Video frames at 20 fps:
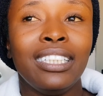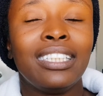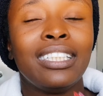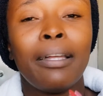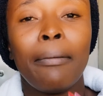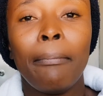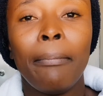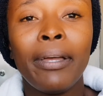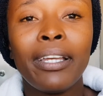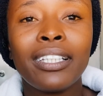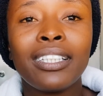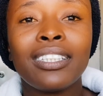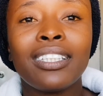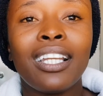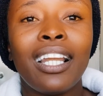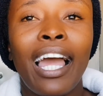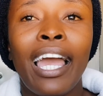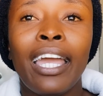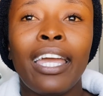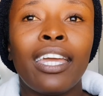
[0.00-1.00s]
the
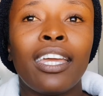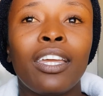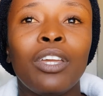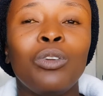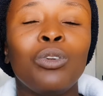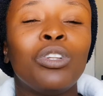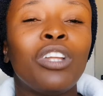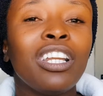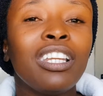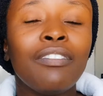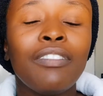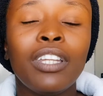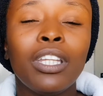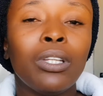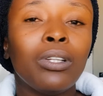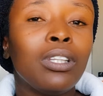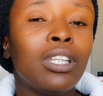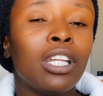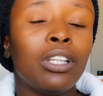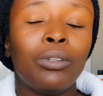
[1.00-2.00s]
best. Like, you don't even
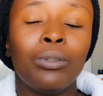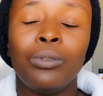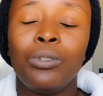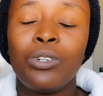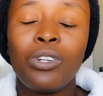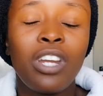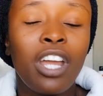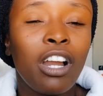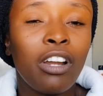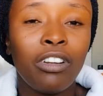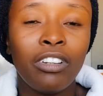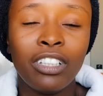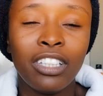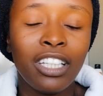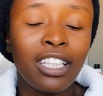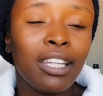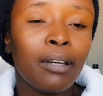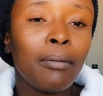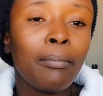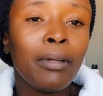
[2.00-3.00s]
need the tutorial on
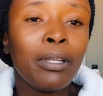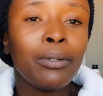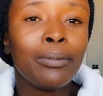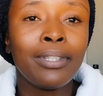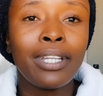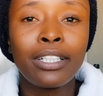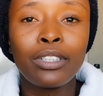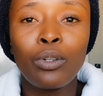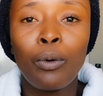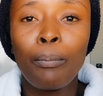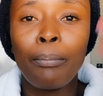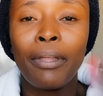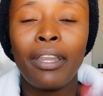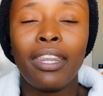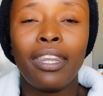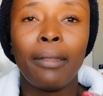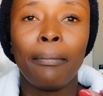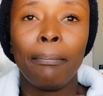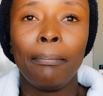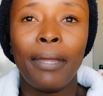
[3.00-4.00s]
it. The moment you just
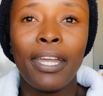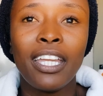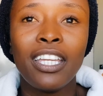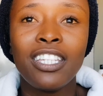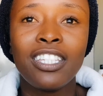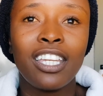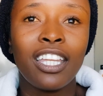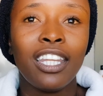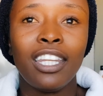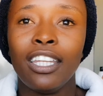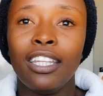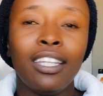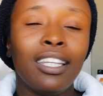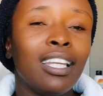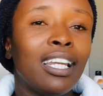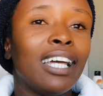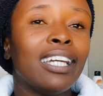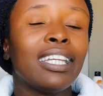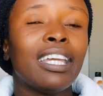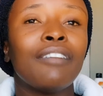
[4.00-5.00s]
open the page and
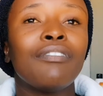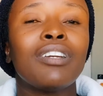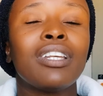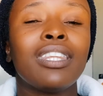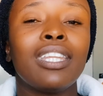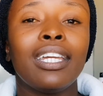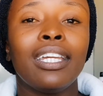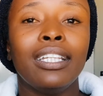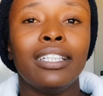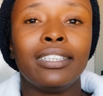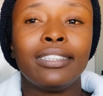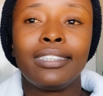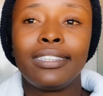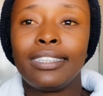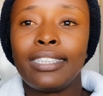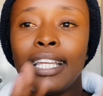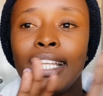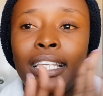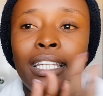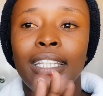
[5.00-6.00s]
like everything is
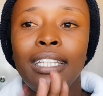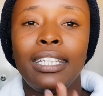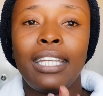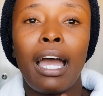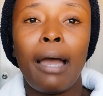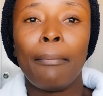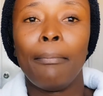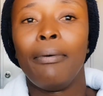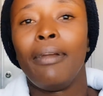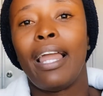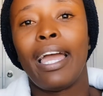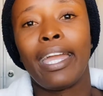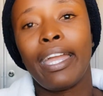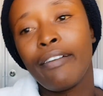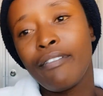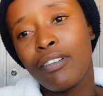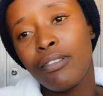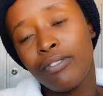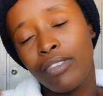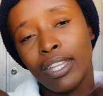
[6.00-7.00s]
set up, like
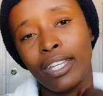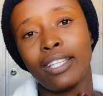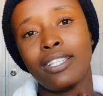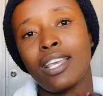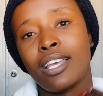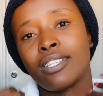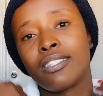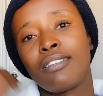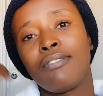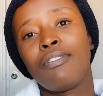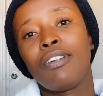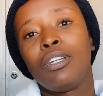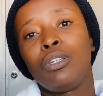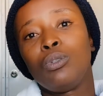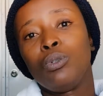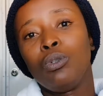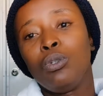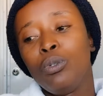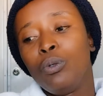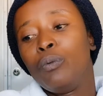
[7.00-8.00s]
everything is just given
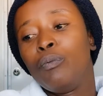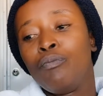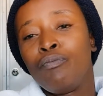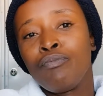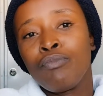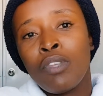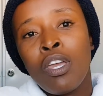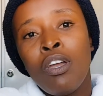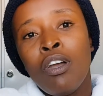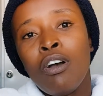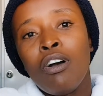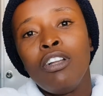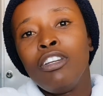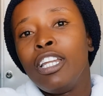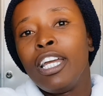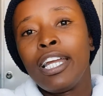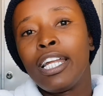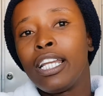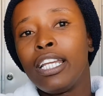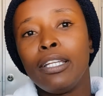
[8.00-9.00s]
to you
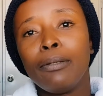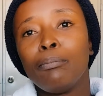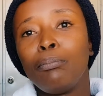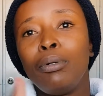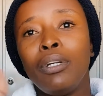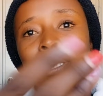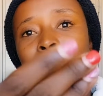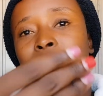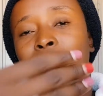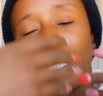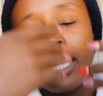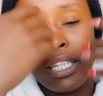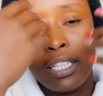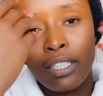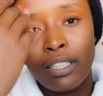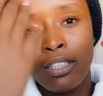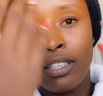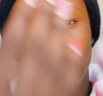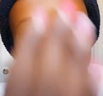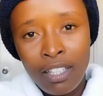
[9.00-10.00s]
on a clean plate,
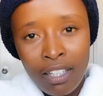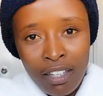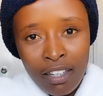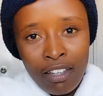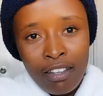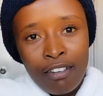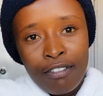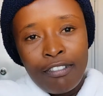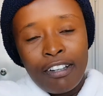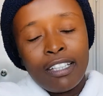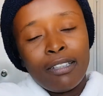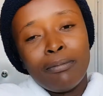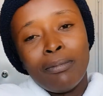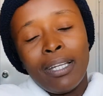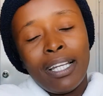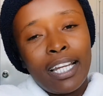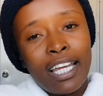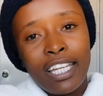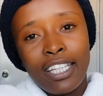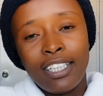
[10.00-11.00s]
like fat
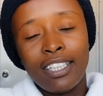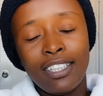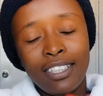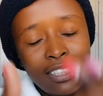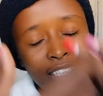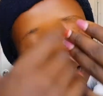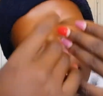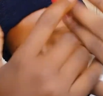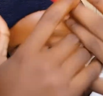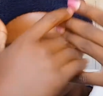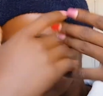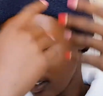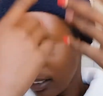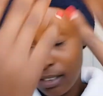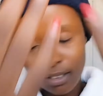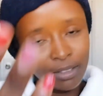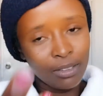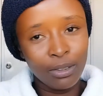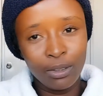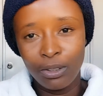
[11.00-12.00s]
may light it, just,
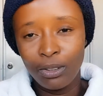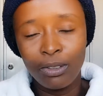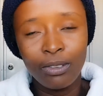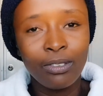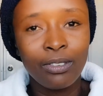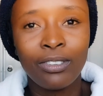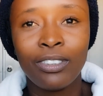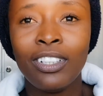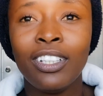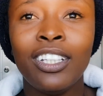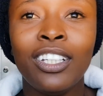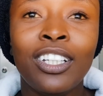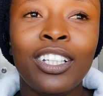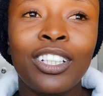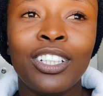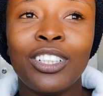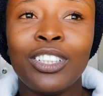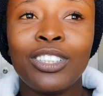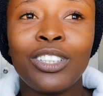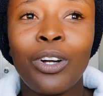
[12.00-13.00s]
you know.
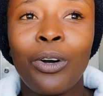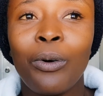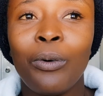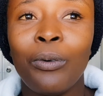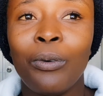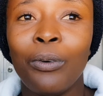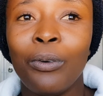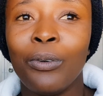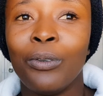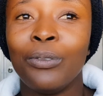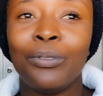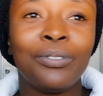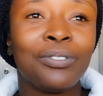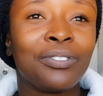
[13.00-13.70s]
So